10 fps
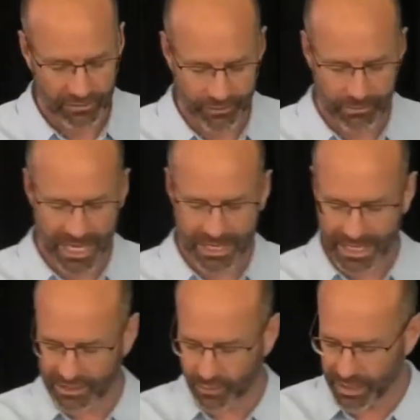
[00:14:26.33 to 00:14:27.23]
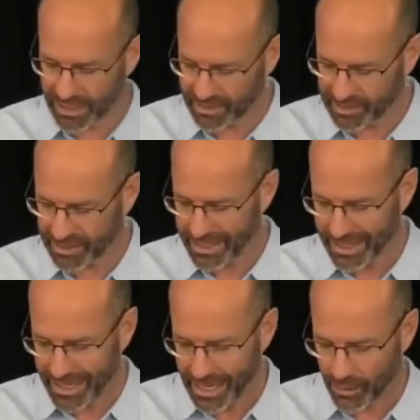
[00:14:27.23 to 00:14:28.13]
for me, that's where
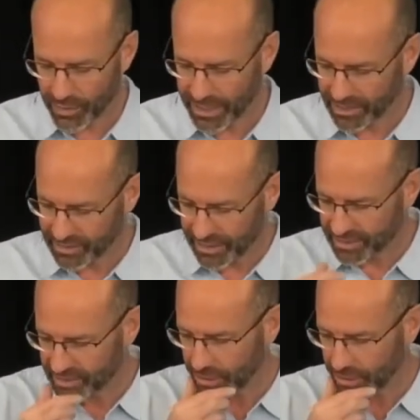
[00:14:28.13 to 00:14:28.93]
this sits.